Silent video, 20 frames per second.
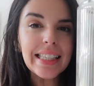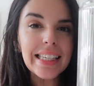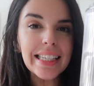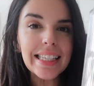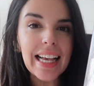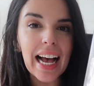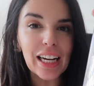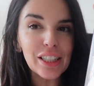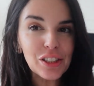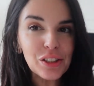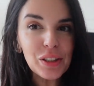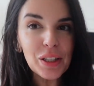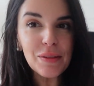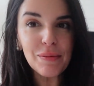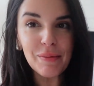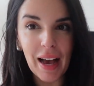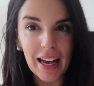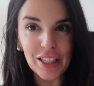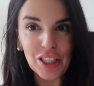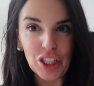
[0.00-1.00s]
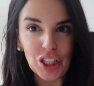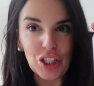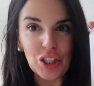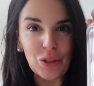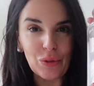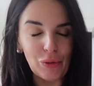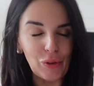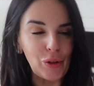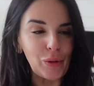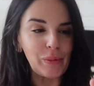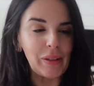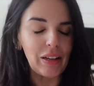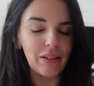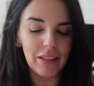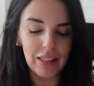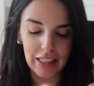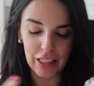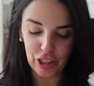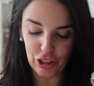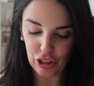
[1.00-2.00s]
This actually matches the room
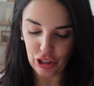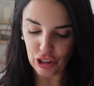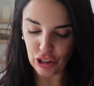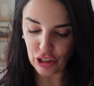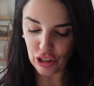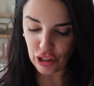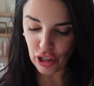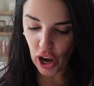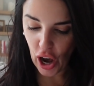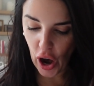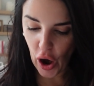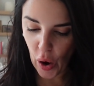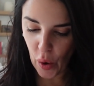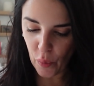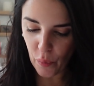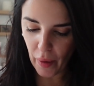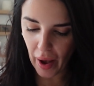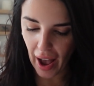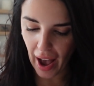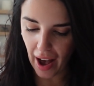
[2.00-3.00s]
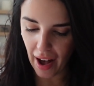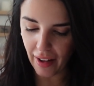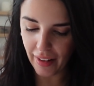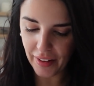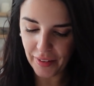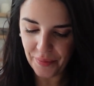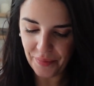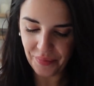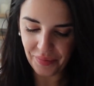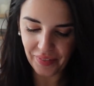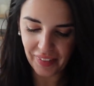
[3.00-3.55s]
downstairs so well.